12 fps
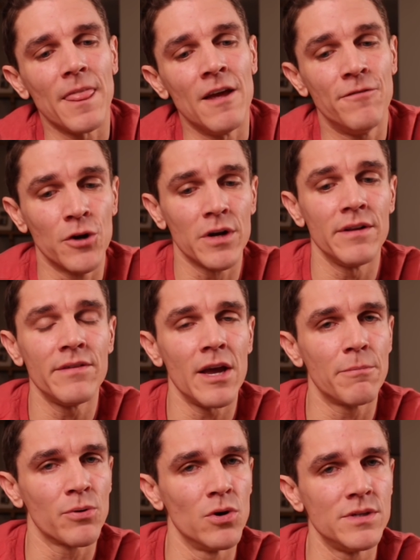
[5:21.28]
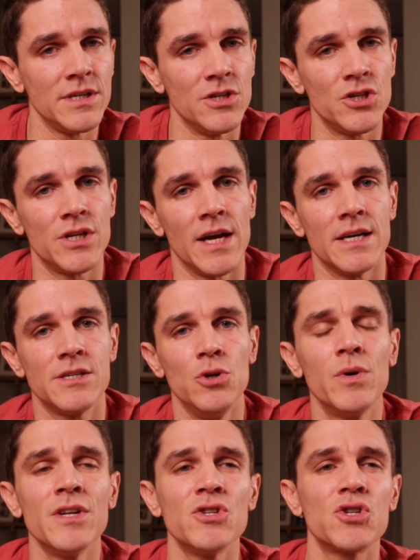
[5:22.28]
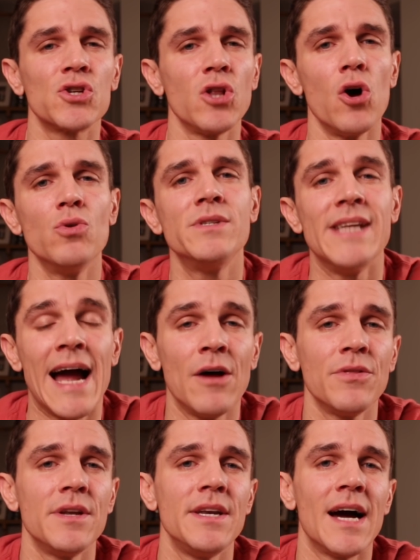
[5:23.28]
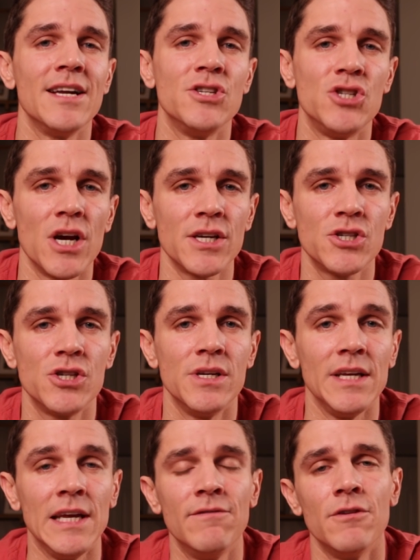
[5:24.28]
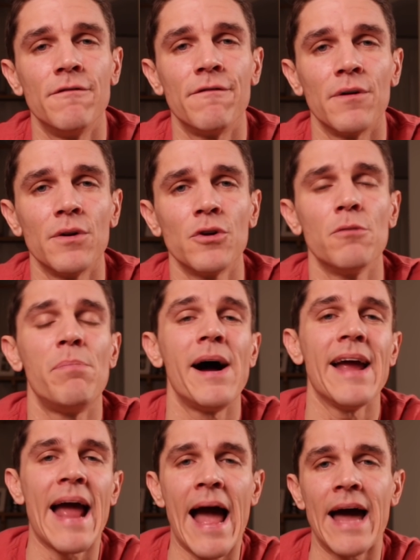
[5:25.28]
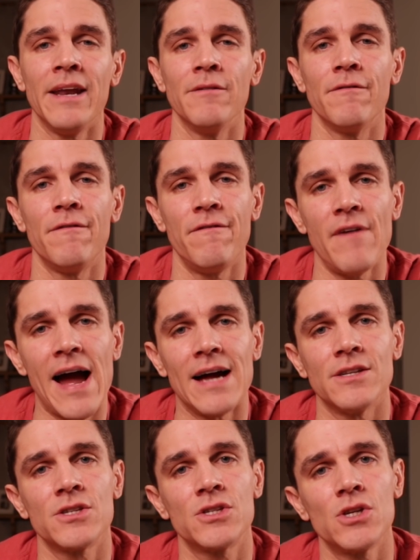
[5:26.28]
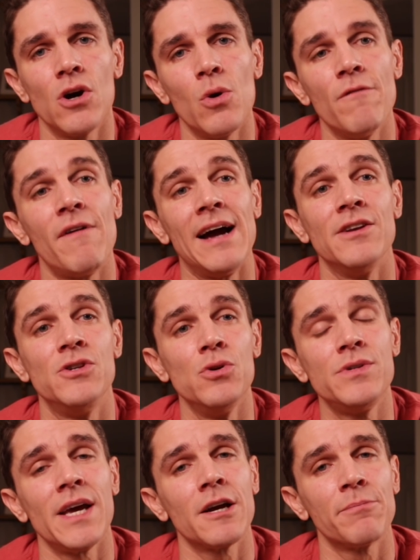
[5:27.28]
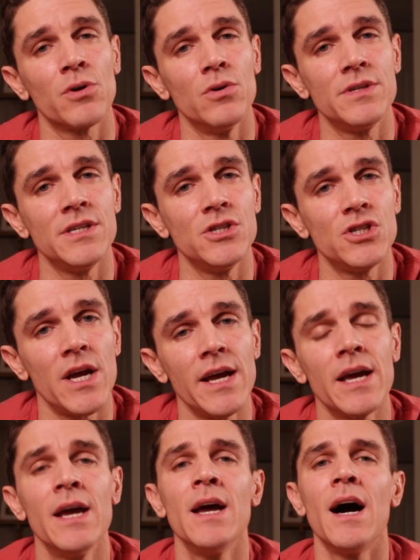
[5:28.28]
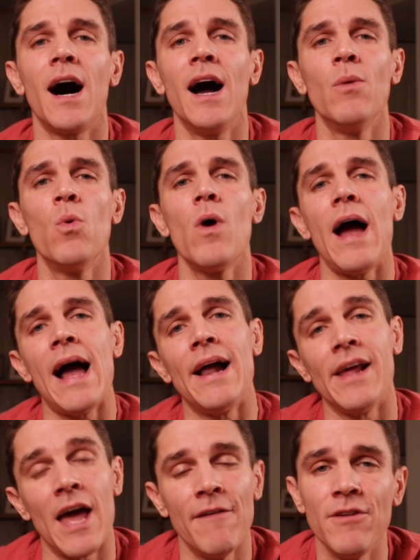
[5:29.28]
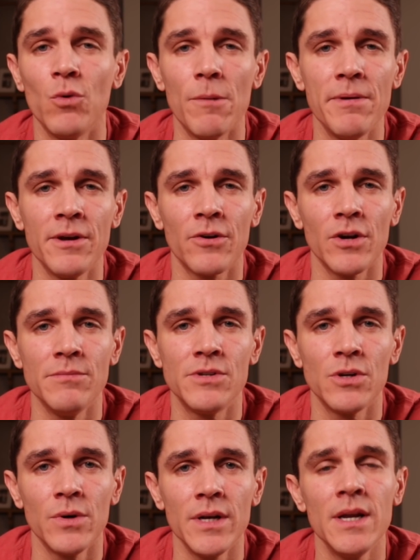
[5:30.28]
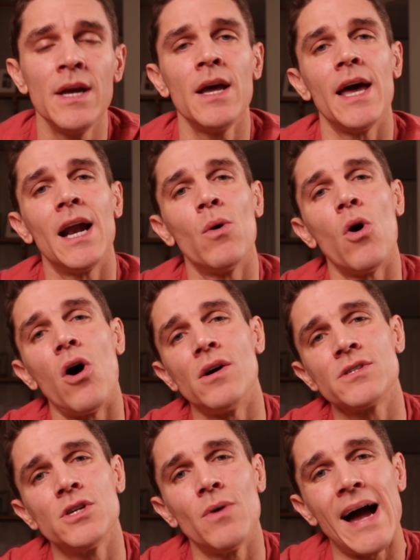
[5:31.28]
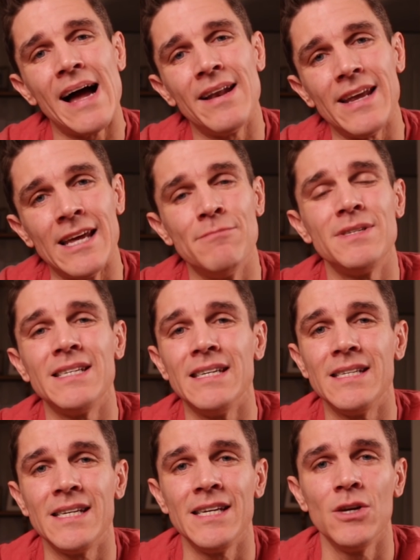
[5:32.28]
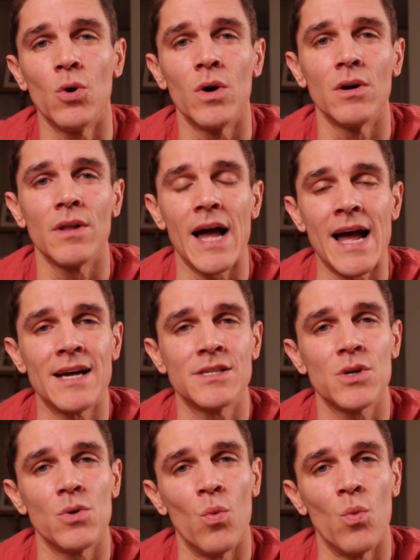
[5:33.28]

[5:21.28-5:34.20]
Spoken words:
if you're going to take protein shakes, you can slow down the digestion even further by adding fat. So if I do take a protein shake, I will add heavy whipping cream to it, and I will also add MCT oil as